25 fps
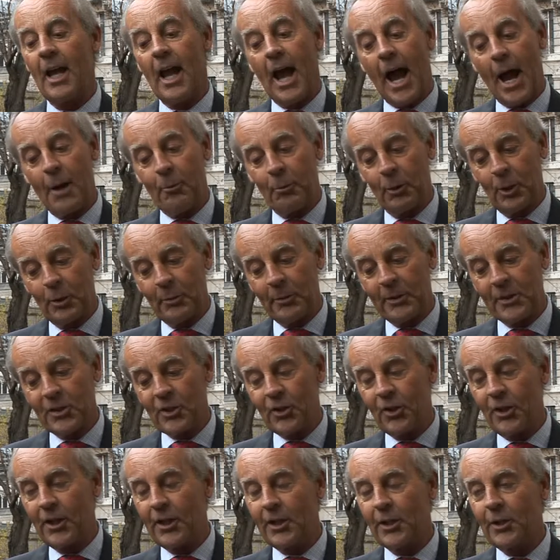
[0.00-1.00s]
I will be
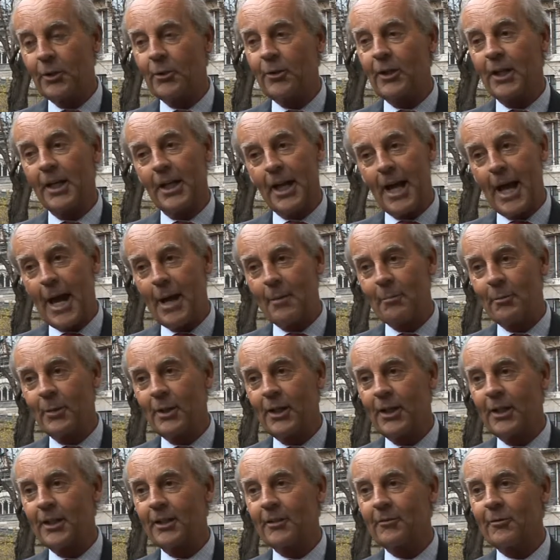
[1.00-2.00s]
joining you in
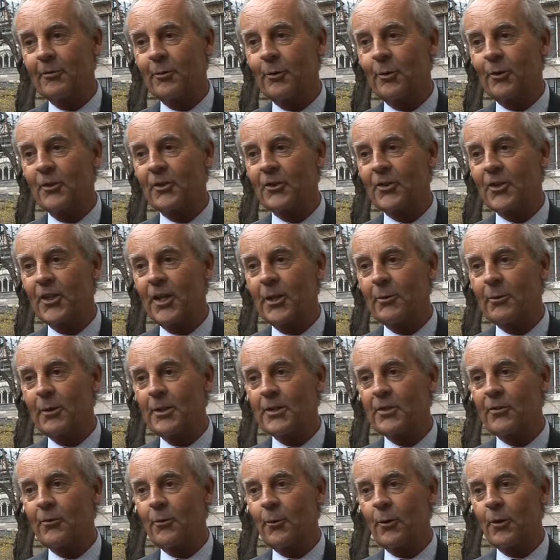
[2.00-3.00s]
Hamburg for the
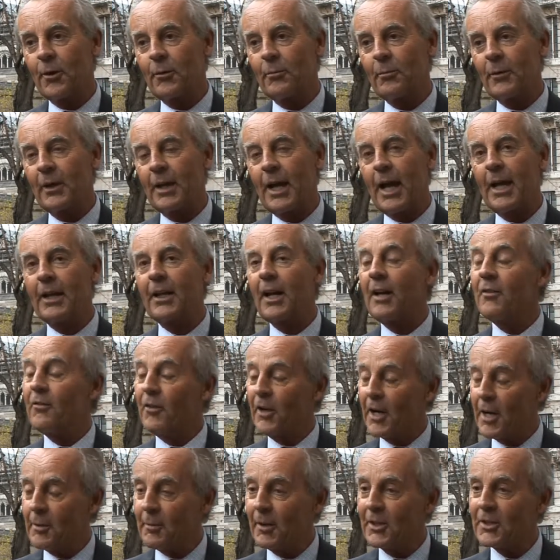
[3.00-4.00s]
Tradewinds Forum and I
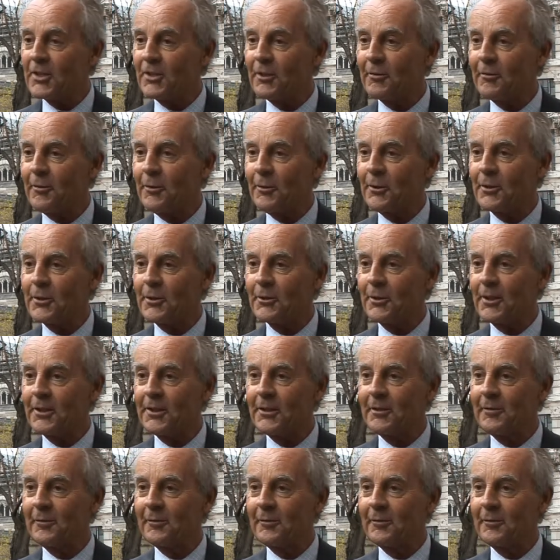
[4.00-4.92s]
very much look forward to it.